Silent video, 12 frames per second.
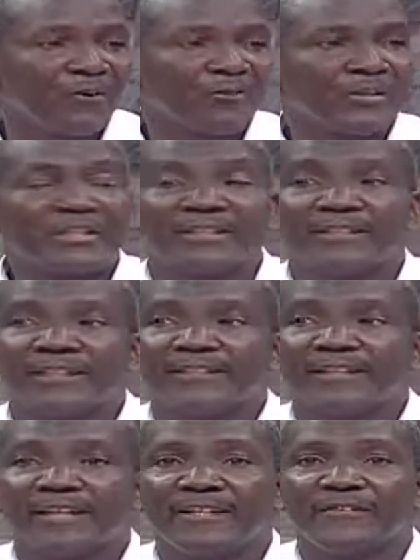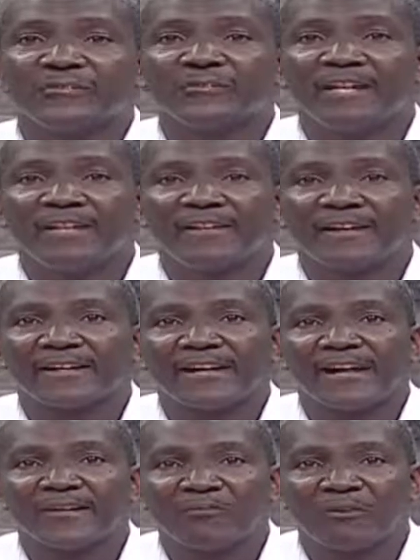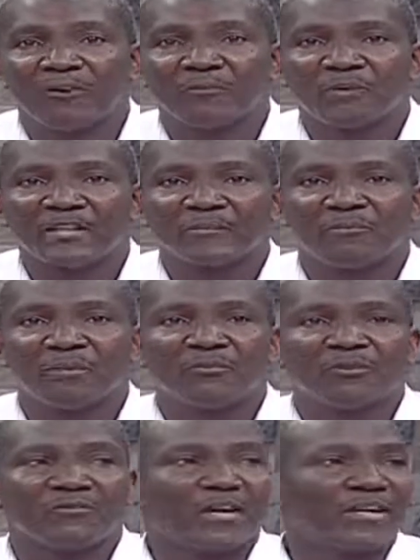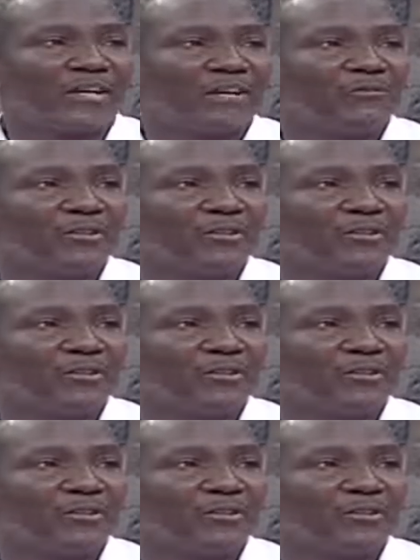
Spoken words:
which is essentially to say that an animal must be provided